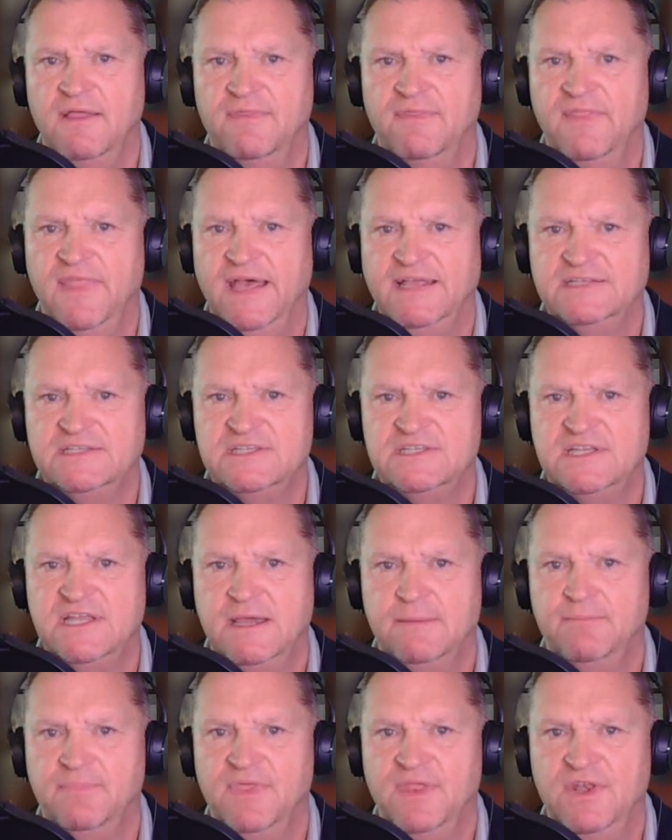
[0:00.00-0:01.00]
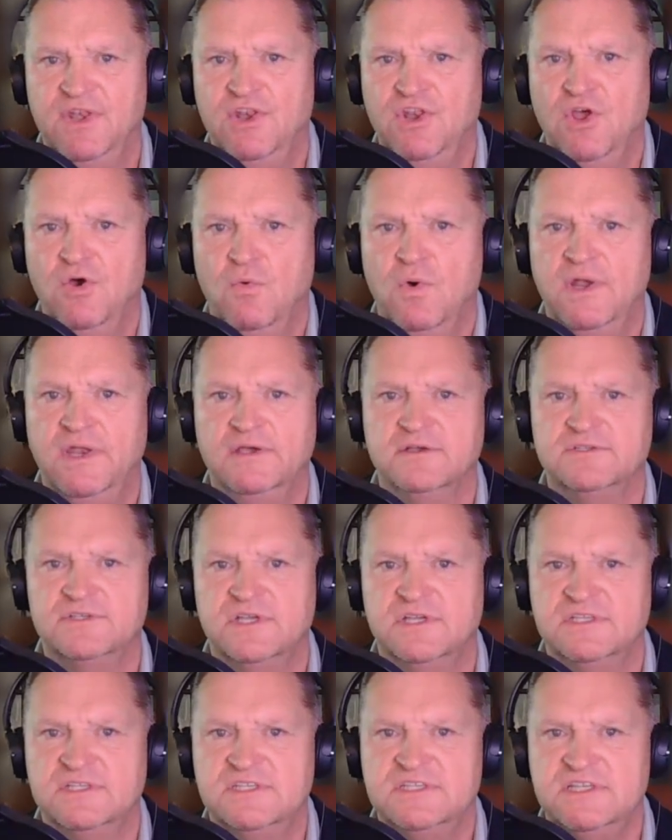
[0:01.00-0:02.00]
that step that no one else
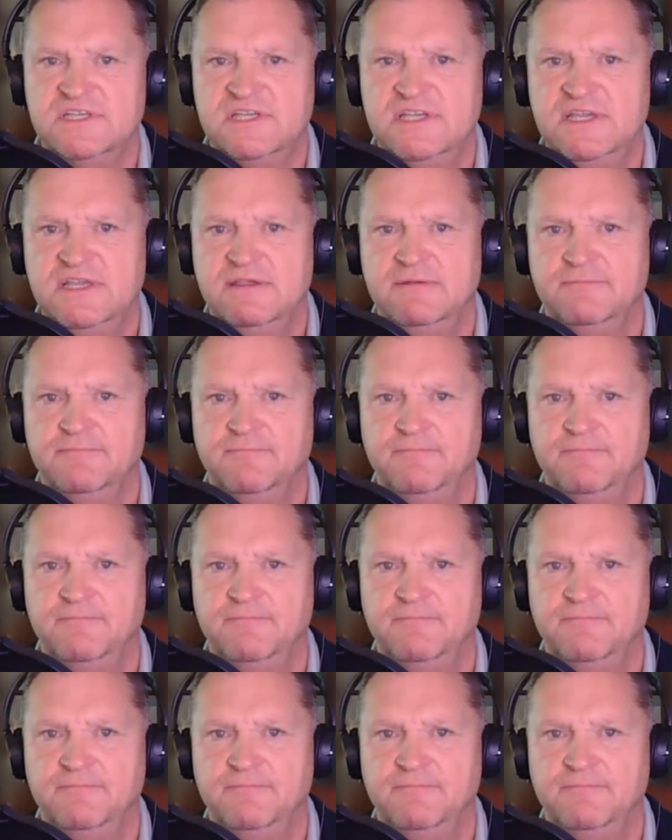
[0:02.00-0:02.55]
can see.